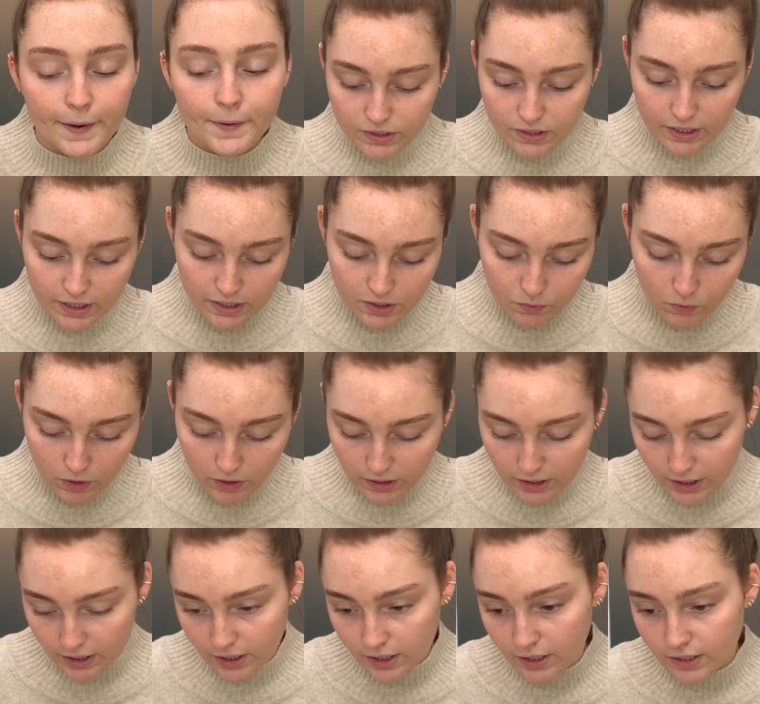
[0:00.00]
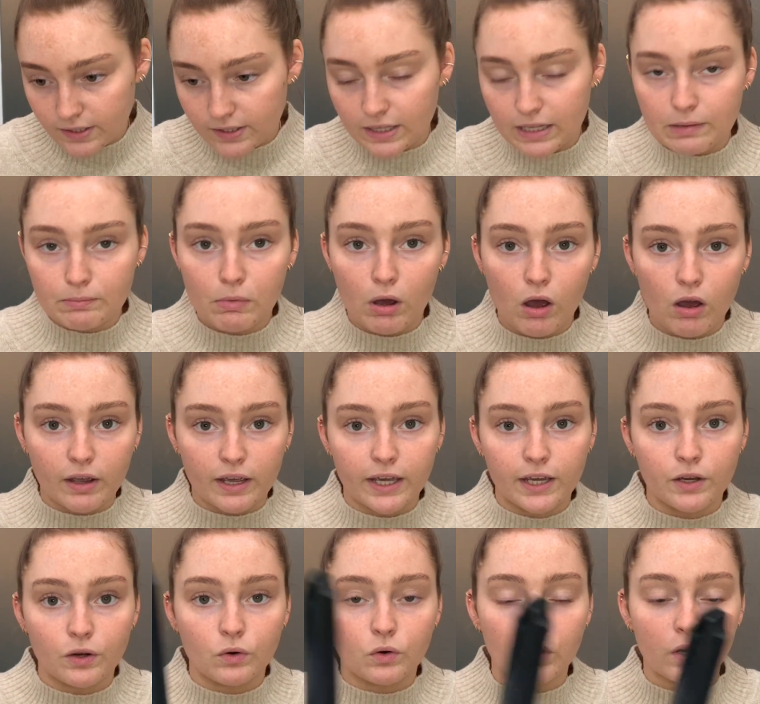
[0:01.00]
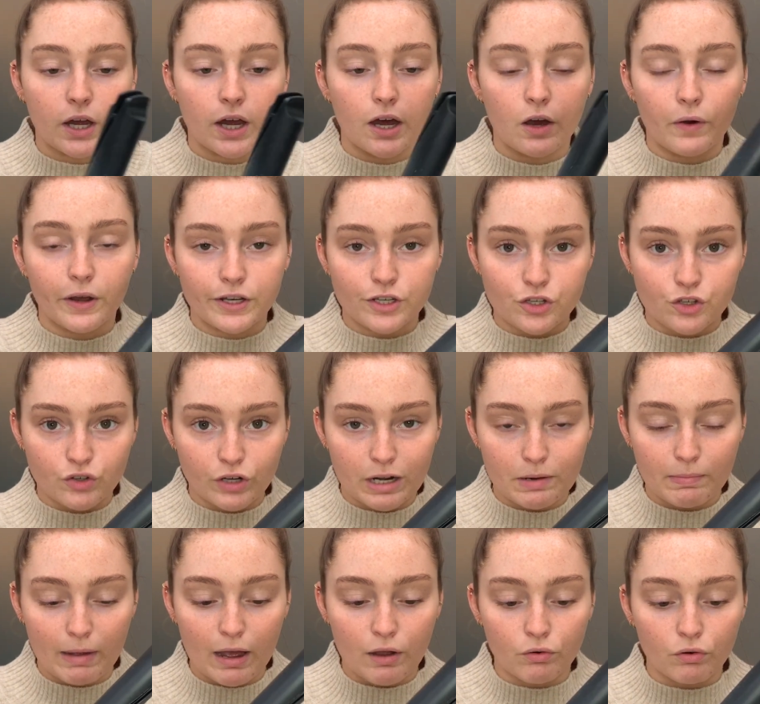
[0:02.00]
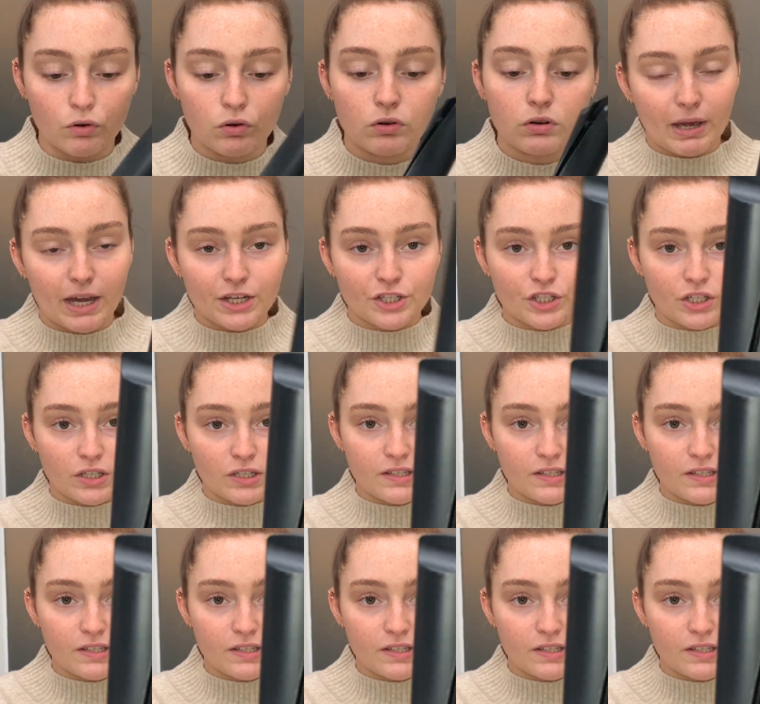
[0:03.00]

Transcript: This one is the Mark Hill Curl and Straight Barrel. As you can